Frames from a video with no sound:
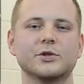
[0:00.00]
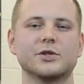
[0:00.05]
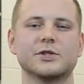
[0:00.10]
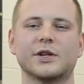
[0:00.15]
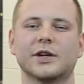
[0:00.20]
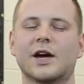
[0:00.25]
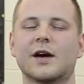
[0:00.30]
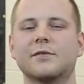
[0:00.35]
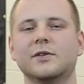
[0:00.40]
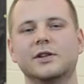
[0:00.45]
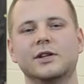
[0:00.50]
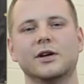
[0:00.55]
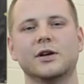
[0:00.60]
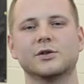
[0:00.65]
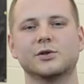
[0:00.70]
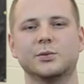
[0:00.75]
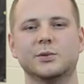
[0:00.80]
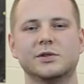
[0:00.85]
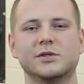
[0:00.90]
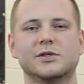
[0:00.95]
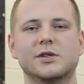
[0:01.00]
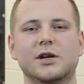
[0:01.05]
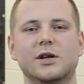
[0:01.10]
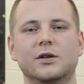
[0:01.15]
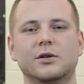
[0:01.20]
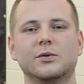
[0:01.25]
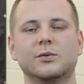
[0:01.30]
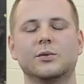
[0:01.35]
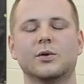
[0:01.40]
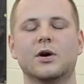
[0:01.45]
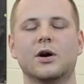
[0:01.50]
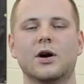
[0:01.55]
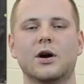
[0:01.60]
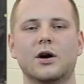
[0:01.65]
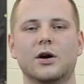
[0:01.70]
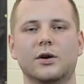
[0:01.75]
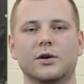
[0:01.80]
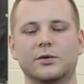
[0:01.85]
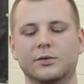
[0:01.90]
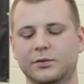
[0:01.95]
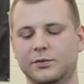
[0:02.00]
just like everything else we sell, uh,